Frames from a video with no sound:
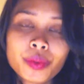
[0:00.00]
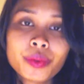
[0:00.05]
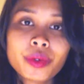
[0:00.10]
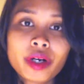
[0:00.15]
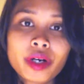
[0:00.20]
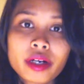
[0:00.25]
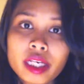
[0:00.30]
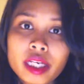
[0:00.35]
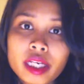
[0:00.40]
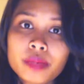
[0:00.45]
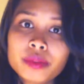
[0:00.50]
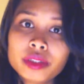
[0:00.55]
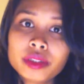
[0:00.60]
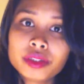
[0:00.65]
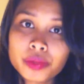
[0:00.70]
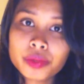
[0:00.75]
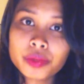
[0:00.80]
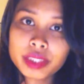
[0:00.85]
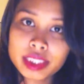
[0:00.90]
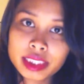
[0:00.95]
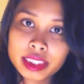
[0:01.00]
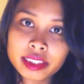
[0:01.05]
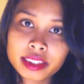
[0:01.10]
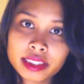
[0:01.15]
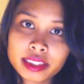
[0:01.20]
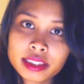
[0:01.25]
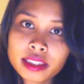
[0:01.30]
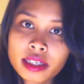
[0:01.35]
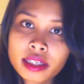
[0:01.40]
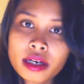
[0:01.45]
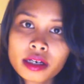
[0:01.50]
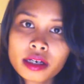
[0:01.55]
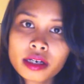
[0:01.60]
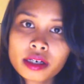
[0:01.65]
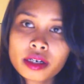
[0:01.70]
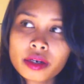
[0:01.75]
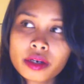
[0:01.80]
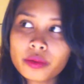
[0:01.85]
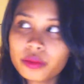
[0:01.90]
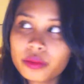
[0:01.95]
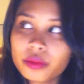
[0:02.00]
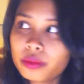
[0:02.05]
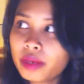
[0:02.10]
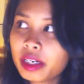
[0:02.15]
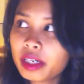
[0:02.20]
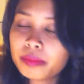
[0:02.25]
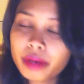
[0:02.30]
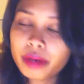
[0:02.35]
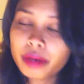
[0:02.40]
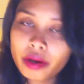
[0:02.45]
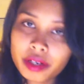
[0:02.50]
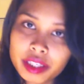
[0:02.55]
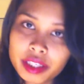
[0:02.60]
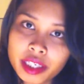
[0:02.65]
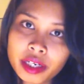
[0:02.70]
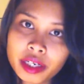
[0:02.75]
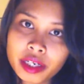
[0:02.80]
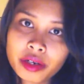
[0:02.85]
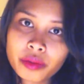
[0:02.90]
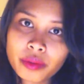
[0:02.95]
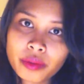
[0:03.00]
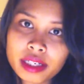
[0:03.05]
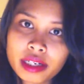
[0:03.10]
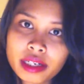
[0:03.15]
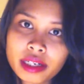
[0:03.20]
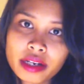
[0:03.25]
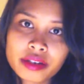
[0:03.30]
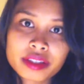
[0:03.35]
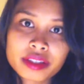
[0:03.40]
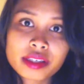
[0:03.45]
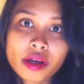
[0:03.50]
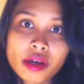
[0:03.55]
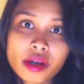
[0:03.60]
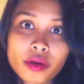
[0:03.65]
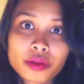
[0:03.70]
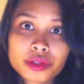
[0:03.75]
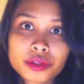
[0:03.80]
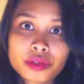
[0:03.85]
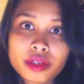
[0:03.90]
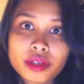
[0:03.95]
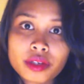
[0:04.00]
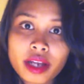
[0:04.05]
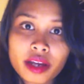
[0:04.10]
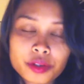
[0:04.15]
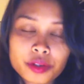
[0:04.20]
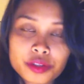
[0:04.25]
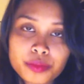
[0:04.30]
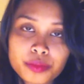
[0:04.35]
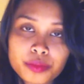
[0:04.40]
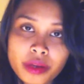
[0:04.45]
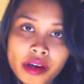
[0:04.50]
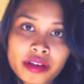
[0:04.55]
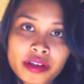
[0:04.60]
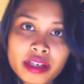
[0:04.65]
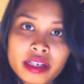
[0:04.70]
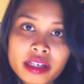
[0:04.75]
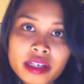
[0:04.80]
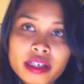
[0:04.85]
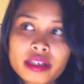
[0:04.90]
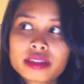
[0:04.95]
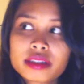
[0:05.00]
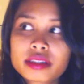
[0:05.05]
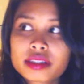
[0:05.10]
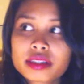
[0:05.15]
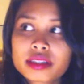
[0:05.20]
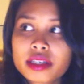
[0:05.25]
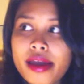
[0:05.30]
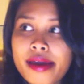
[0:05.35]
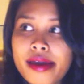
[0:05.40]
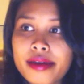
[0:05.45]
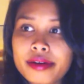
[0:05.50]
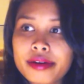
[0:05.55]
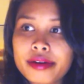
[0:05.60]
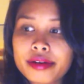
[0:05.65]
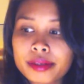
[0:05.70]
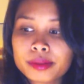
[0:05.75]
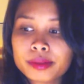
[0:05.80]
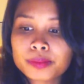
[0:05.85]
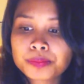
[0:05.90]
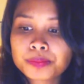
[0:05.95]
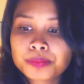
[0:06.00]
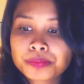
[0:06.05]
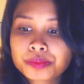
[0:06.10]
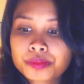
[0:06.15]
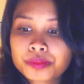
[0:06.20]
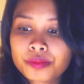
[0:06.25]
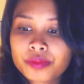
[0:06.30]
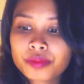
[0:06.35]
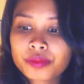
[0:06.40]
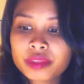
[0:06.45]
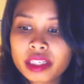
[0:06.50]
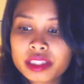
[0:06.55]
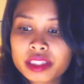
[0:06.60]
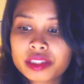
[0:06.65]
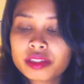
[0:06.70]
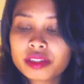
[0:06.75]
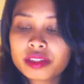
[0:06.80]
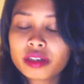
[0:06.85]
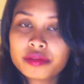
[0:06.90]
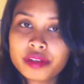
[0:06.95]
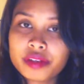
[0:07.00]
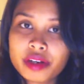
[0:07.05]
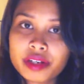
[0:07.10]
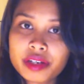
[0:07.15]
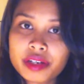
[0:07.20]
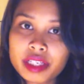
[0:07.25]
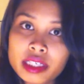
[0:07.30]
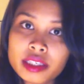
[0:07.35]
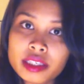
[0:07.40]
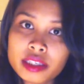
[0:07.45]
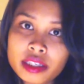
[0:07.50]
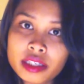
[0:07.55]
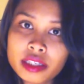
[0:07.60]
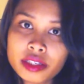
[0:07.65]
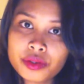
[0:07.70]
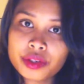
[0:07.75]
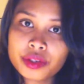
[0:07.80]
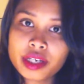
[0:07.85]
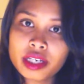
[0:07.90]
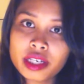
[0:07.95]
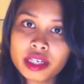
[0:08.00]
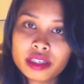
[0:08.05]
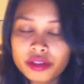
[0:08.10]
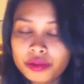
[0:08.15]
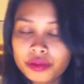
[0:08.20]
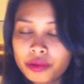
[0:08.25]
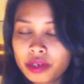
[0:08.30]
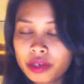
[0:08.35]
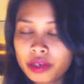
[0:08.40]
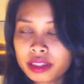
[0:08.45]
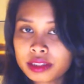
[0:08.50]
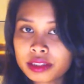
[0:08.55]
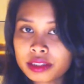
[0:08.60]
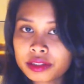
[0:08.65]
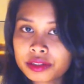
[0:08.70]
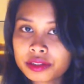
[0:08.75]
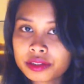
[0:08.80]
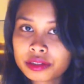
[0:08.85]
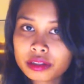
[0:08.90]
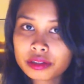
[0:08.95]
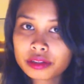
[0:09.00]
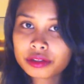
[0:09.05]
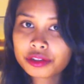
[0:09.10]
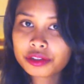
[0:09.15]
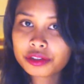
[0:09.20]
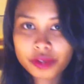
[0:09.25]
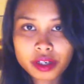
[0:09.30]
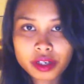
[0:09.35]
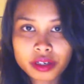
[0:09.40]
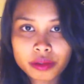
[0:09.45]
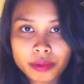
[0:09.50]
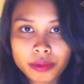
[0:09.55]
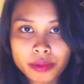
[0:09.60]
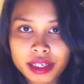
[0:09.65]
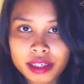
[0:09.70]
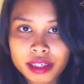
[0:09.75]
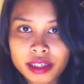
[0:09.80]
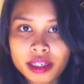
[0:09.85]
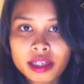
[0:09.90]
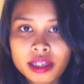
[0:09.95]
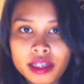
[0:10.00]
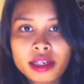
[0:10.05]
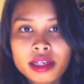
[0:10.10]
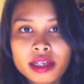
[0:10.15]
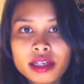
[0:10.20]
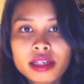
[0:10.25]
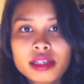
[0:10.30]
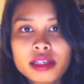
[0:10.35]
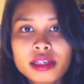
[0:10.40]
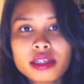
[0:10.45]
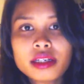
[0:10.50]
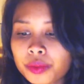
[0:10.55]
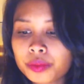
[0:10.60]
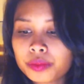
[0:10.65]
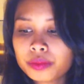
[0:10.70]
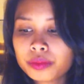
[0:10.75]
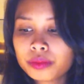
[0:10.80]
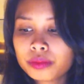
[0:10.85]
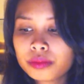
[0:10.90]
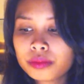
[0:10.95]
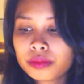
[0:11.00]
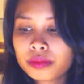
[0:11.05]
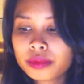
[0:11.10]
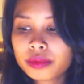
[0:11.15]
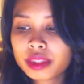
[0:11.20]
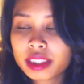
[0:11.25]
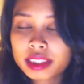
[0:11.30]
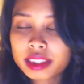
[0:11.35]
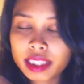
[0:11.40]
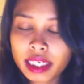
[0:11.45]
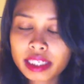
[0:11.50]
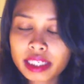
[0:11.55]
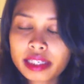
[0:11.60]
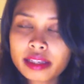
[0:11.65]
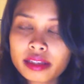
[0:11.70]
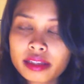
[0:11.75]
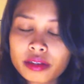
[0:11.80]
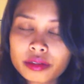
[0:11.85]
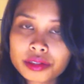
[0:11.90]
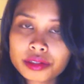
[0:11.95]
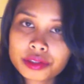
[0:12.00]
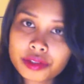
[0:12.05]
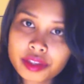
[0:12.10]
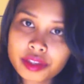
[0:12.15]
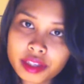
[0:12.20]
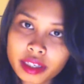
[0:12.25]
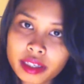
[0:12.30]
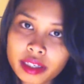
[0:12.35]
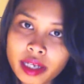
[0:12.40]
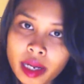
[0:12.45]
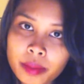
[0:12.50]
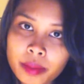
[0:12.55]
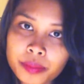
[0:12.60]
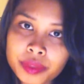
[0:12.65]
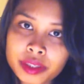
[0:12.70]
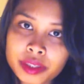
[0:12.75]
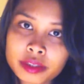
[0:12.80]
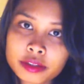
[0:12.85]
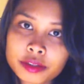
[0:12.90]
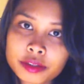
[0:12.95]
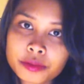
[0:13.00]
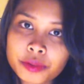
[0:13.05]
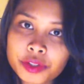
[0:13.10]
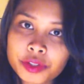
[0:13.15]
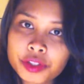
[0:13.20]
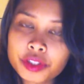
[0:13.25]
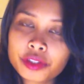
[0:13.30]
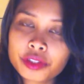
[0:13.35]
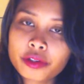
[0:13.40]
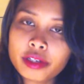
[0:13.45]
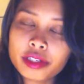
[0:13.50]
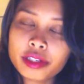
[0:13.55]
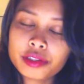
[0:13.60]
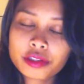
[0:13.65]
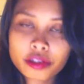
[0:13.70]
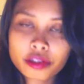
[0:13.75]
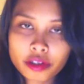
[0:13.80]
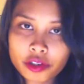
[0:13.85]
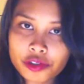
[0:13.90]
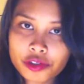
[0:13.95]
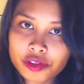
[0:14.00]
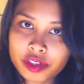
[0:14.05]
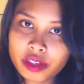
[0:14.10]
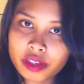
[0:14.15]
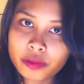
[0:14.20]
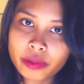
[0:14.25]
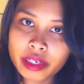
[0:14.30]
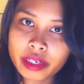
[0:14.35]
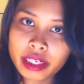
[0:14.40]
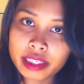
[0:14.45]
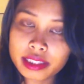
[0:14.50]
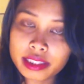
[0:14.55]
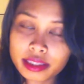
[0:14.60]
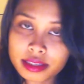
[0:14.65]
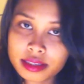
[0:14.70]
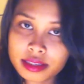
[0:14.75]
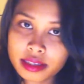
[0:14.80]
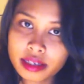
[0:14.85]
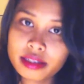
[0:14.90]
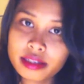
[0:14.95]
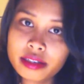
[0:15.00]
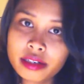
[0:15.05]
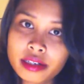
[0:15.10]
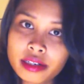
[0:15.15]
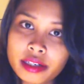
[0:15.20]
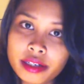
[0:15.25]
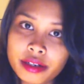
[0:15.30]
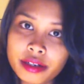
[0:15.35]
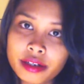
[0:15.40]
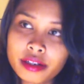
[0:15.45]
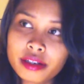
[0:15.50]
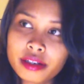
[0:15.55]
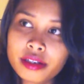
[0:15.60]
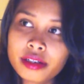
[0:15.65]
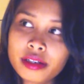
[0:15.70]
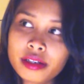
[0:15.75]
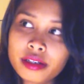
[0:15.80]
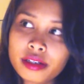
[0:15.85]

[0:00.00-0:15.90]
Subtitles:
who are able to assist. What about here when there is also language barriers, and it's not very easy to get the nuances straight away? So the second also thing happens, which is going to contradict what I just said earlier.